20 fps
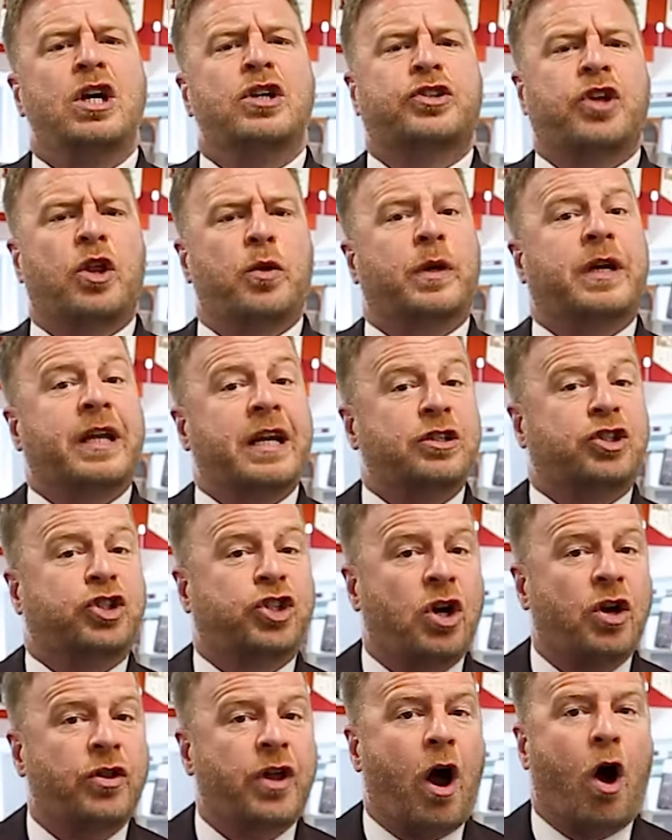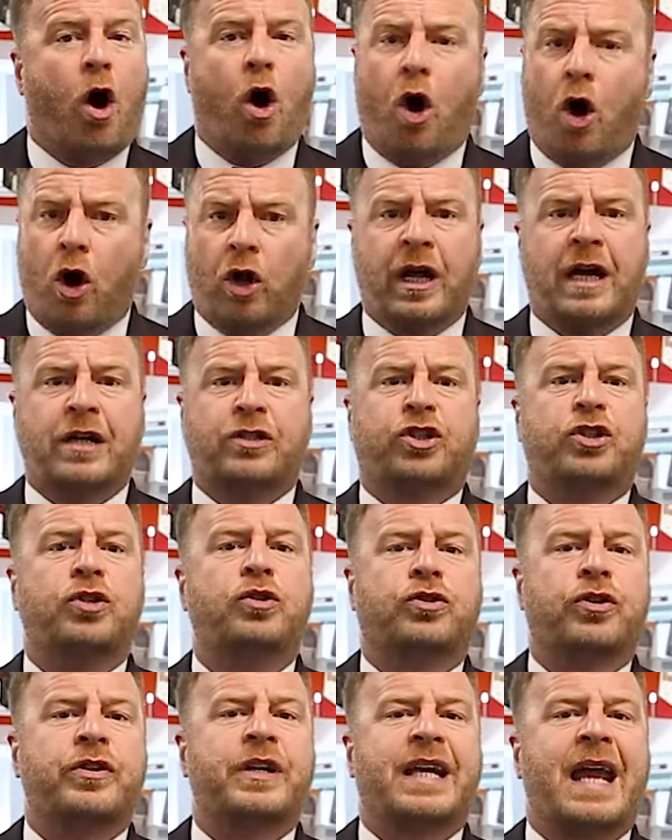so that we can ensure that all our
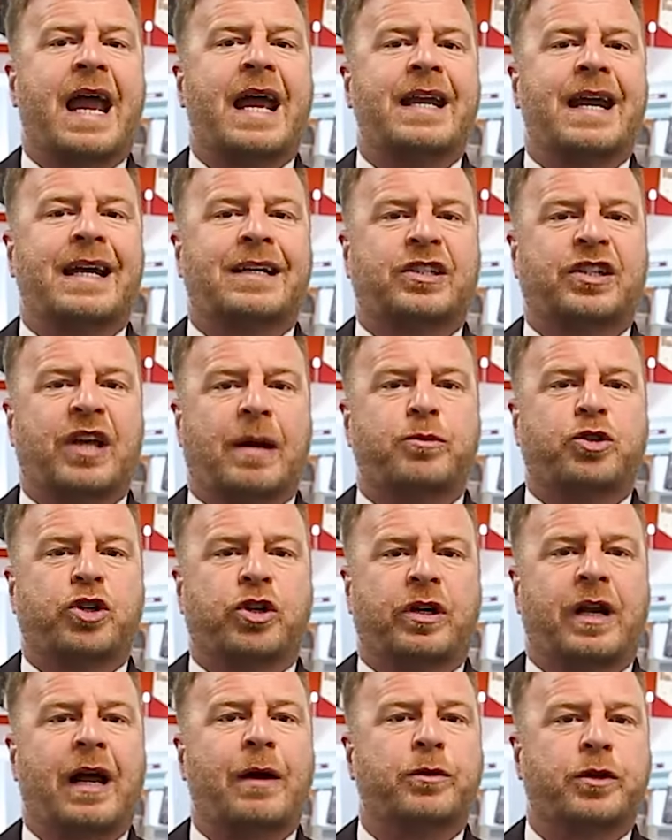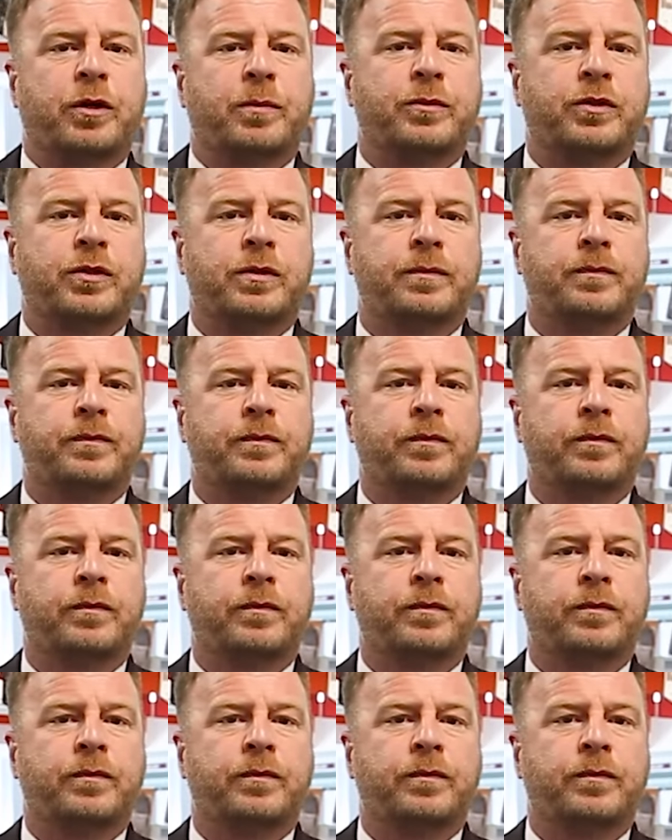children are getting exceptional outcomes.